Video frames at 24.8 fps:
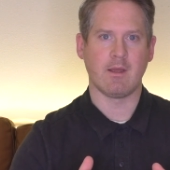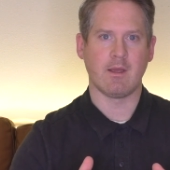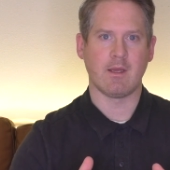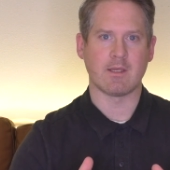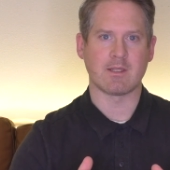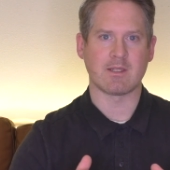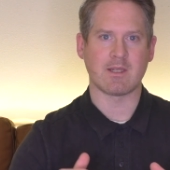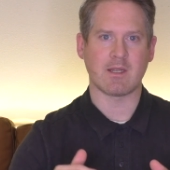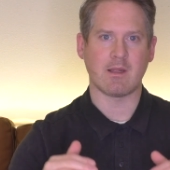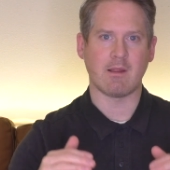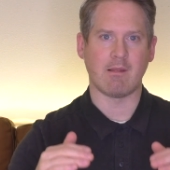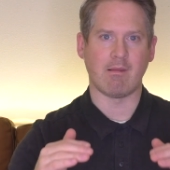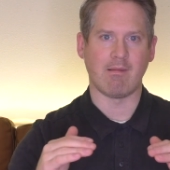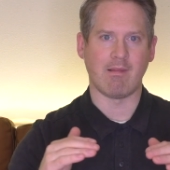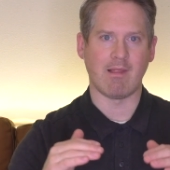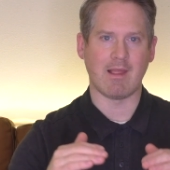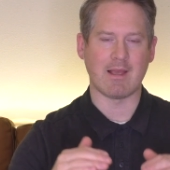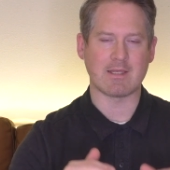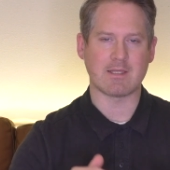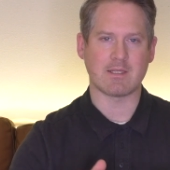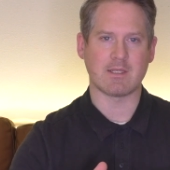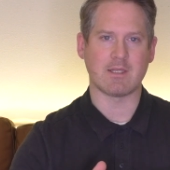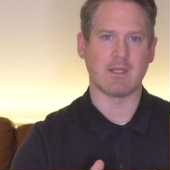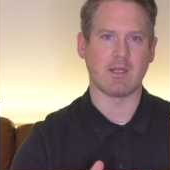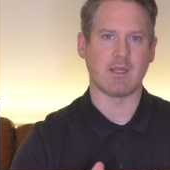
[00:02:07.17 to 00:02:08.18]
it's not a
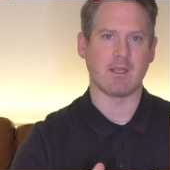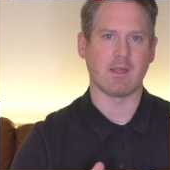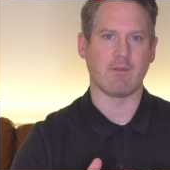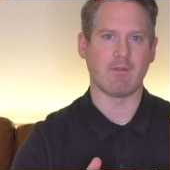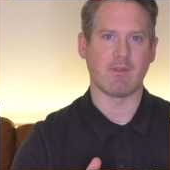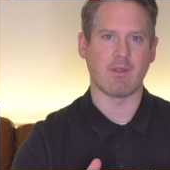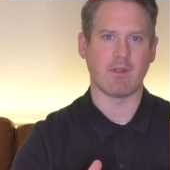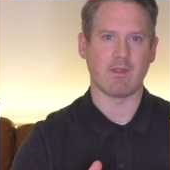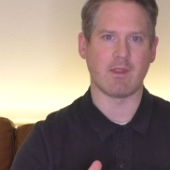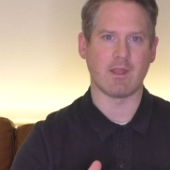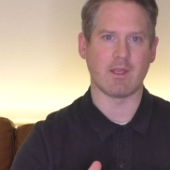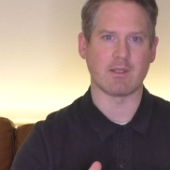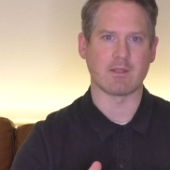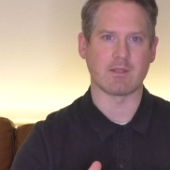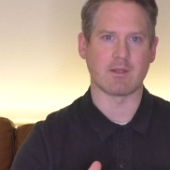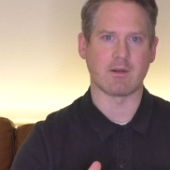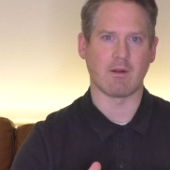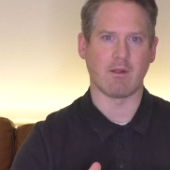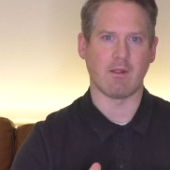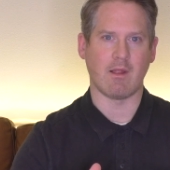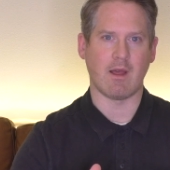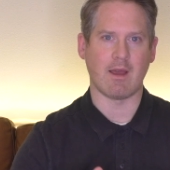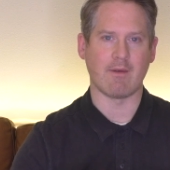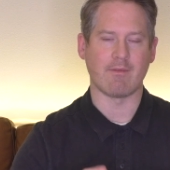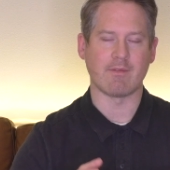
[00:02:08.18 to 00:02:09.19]
lessening of the things in
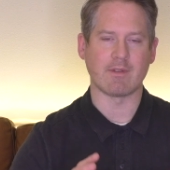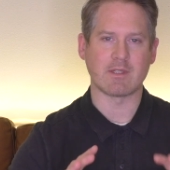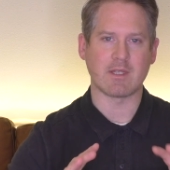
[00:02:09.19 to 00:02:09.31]
our life.